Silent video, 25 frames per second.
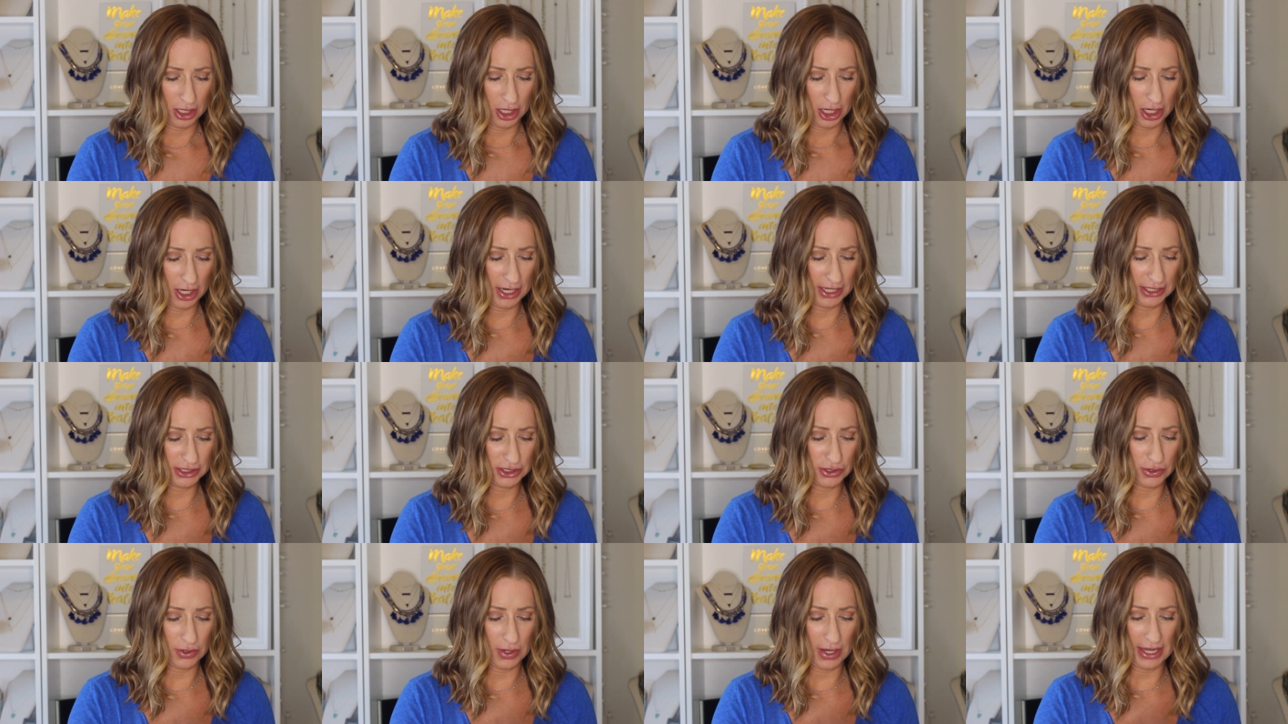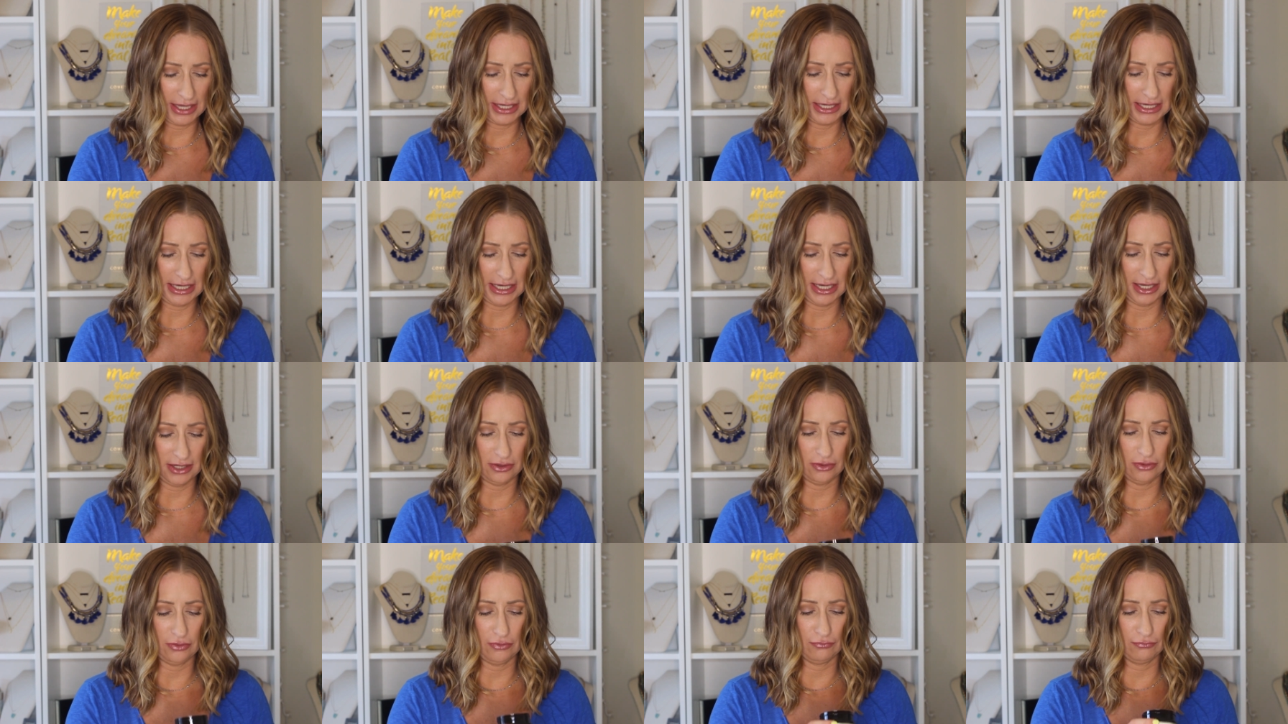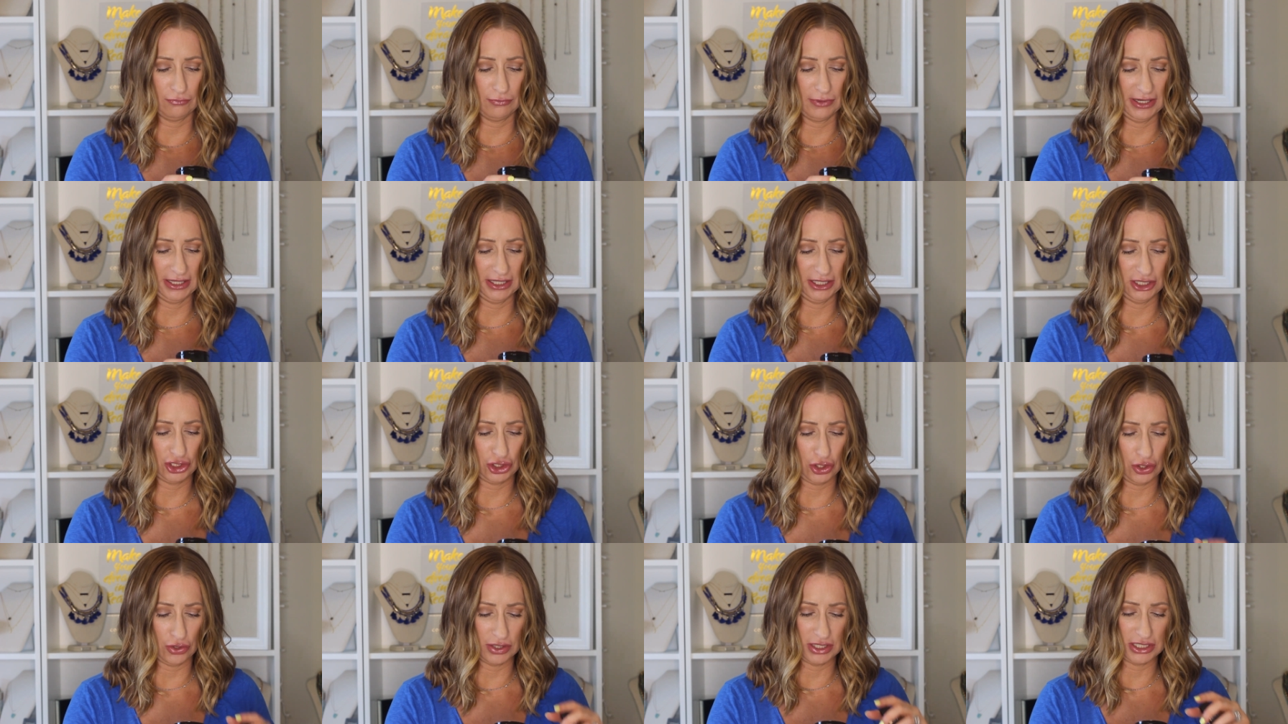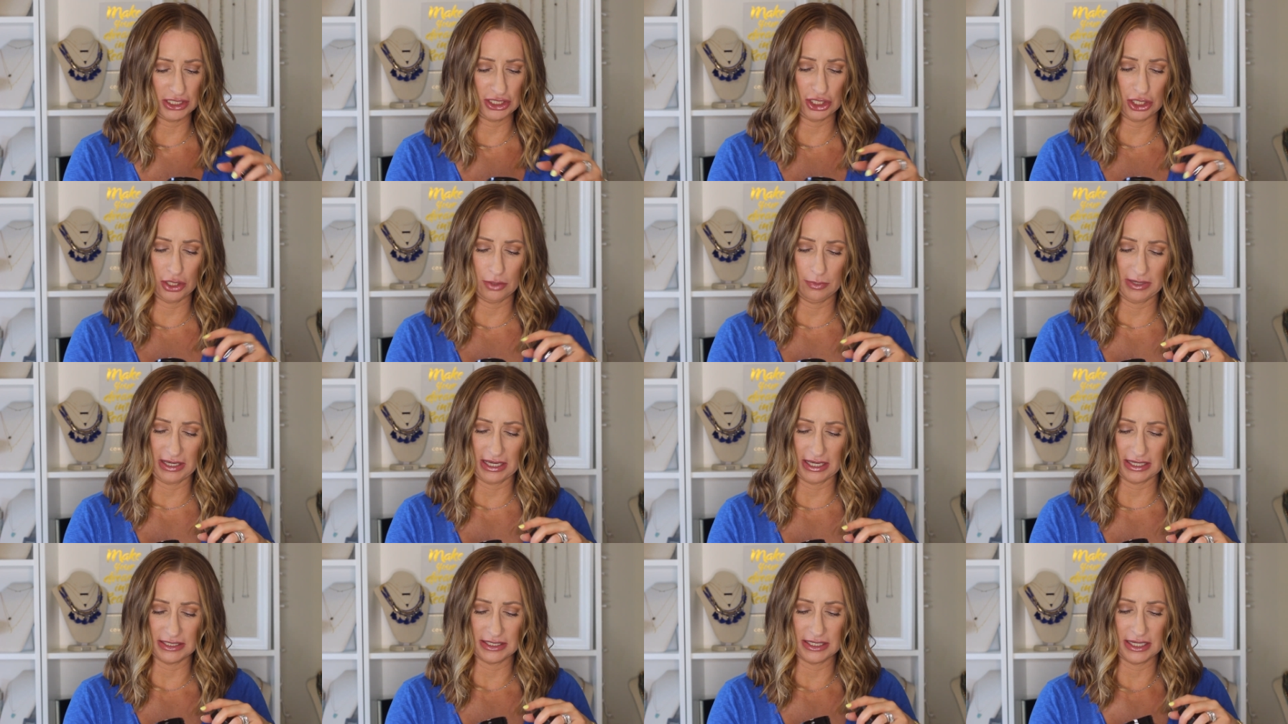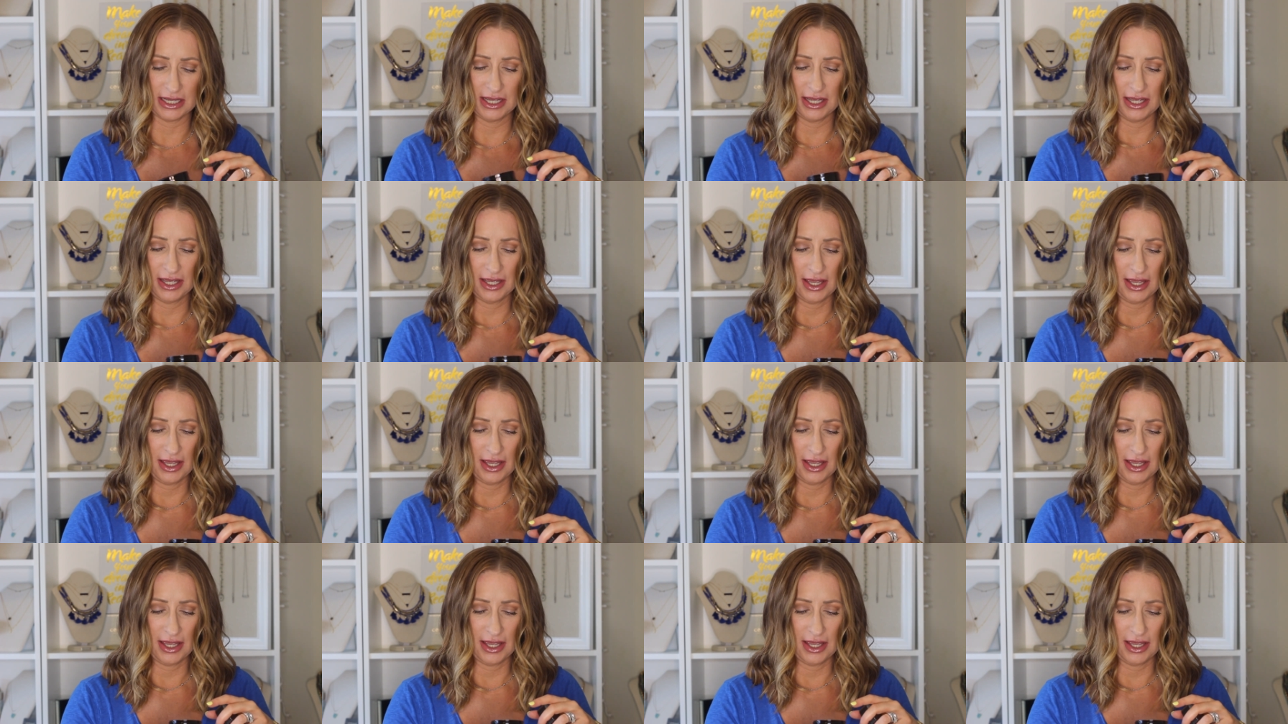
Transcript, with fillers: All right, so I can't really show this to you because